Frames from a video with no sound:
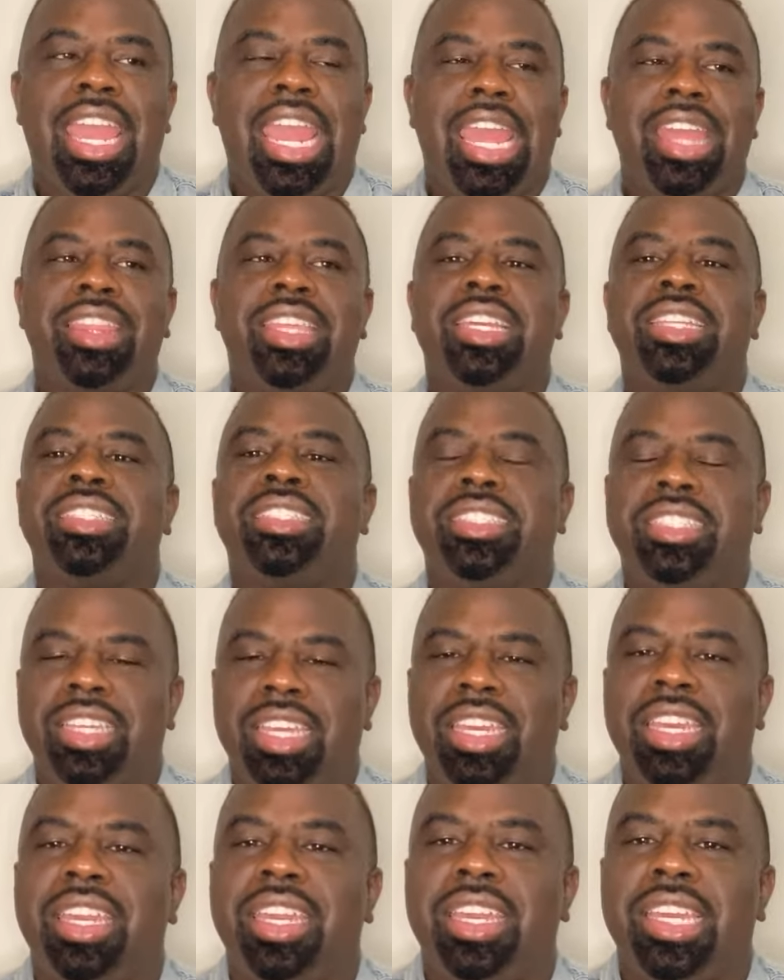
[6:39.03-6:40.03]
and then
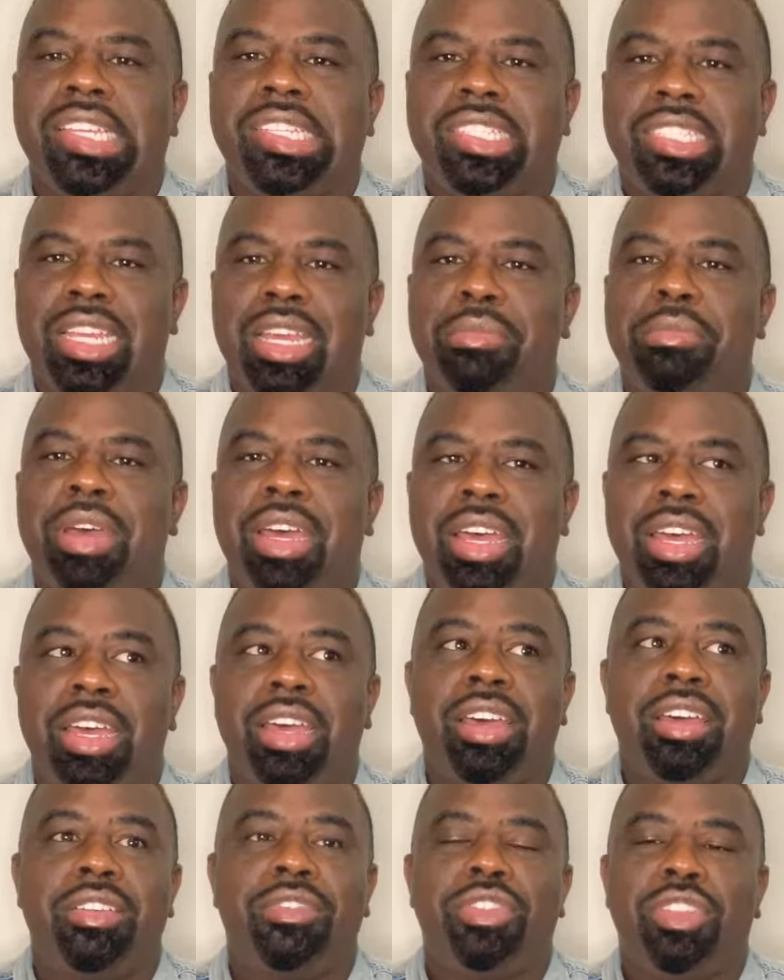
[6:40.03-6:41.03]
seeing some
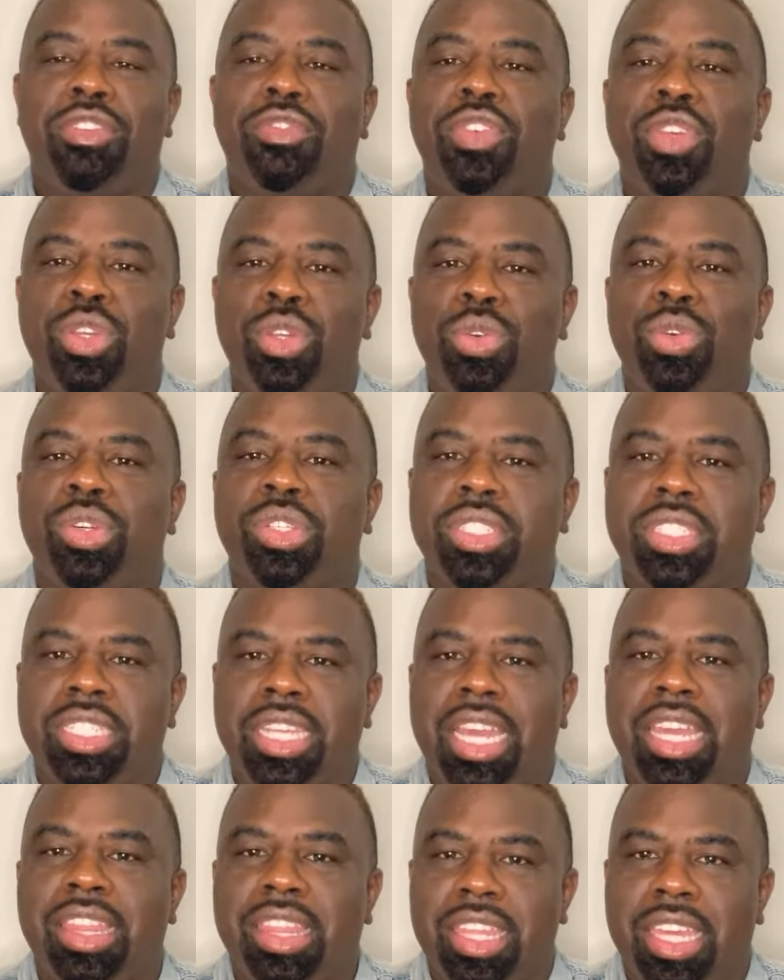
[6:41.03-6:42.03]
of the viewers
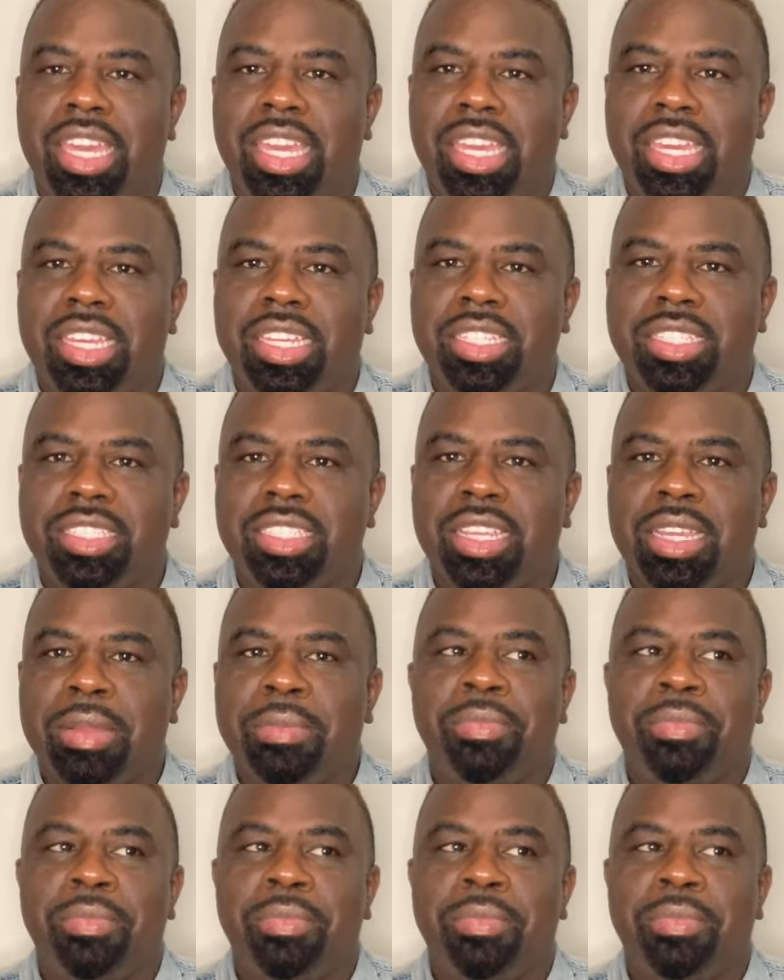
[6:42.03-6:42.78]
say things